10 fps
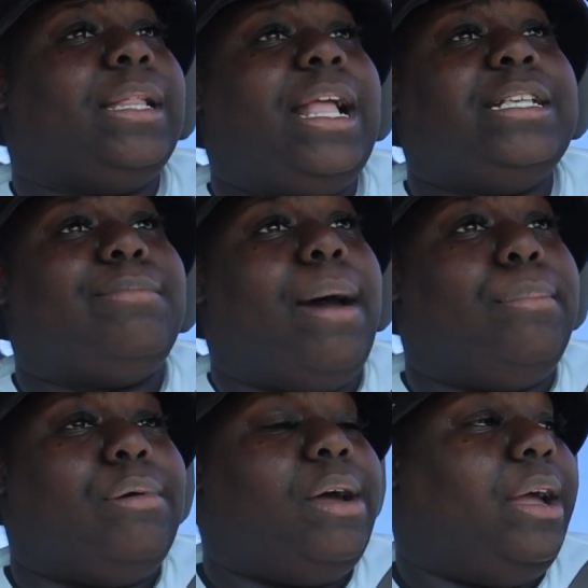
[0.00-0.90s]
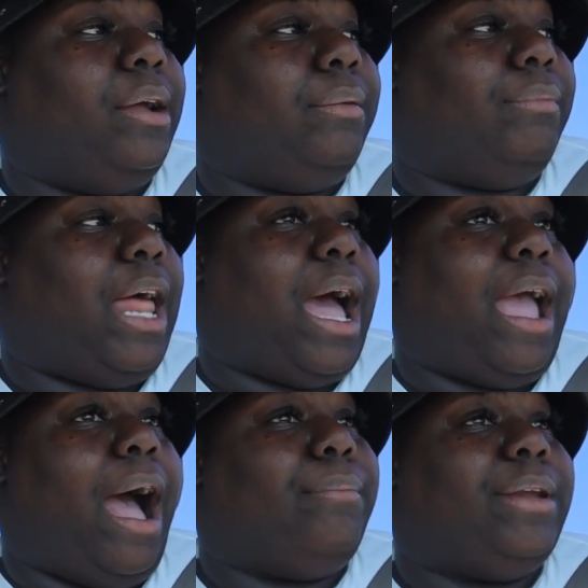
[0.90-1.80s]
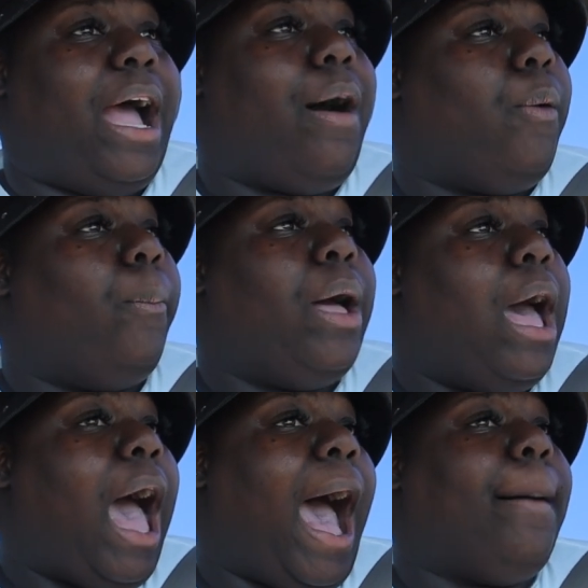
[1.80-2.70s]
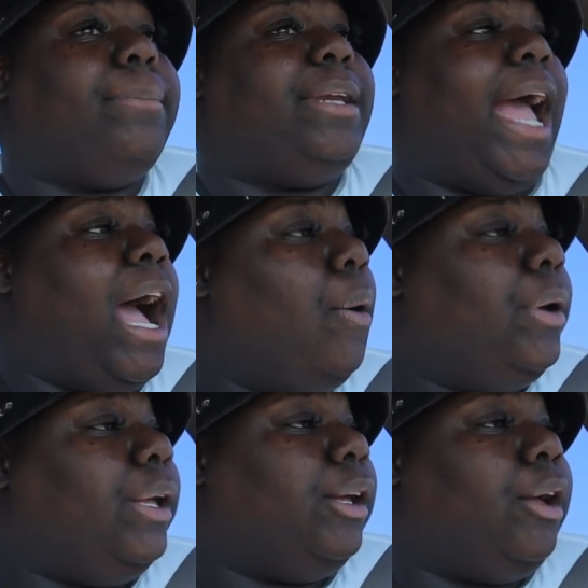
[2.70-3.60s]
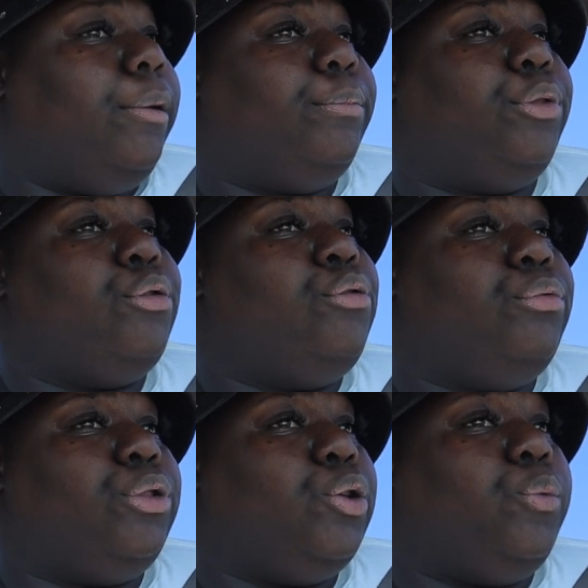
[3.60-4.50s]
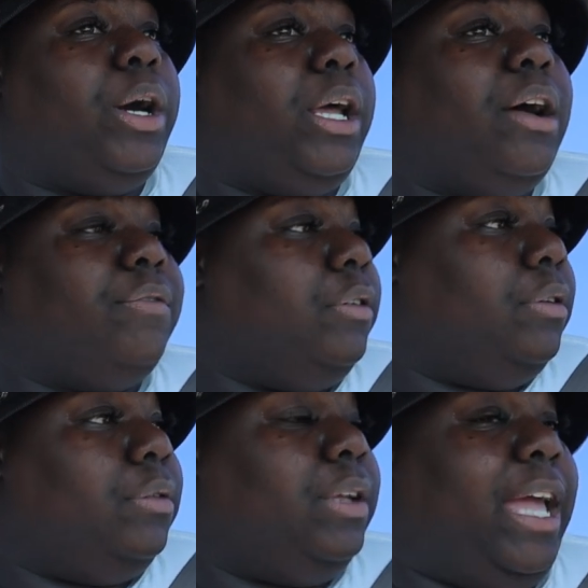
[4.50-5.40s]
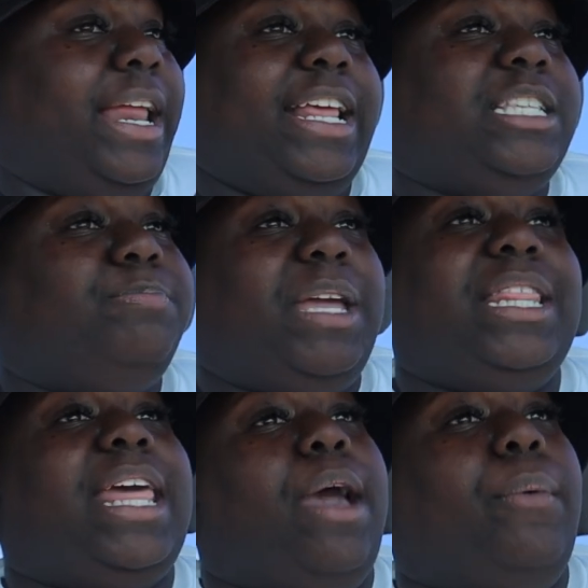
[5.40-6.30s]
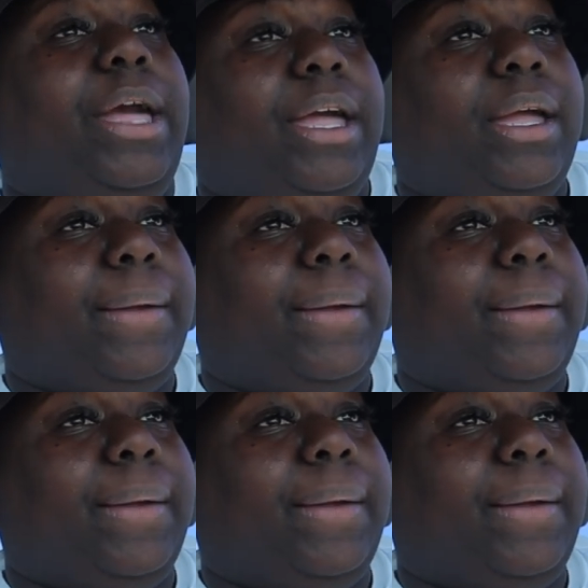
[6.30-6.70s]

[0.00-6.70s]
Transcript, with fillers: that's my boy. Like I'm down I'm down with him through through whatever, and it's been that way.